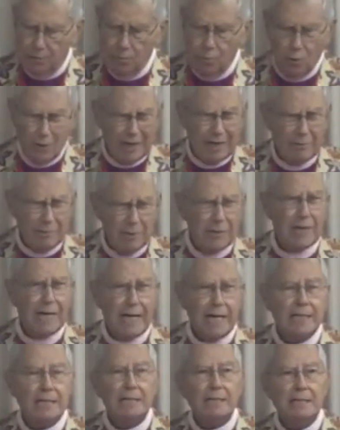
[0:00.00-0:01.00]
whatever
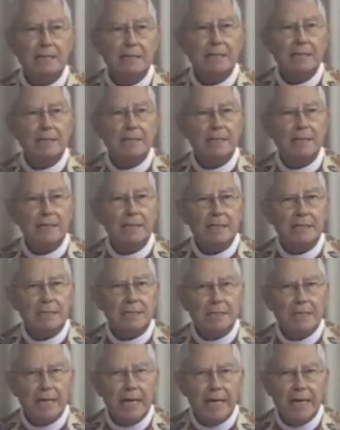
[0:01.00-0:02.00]
that
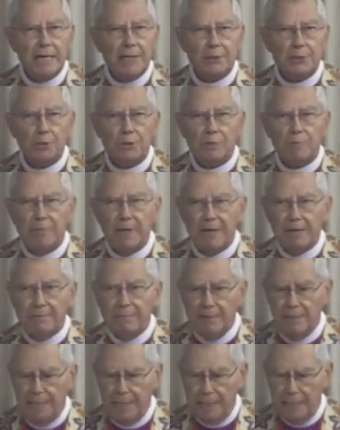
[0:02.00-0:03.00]
Past may
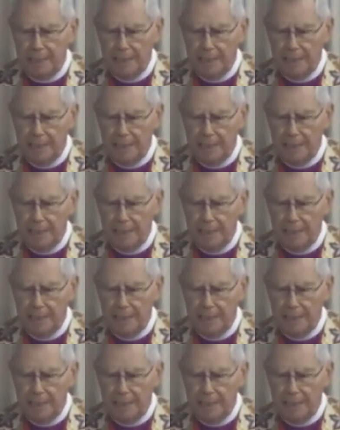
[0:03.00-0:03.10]
be.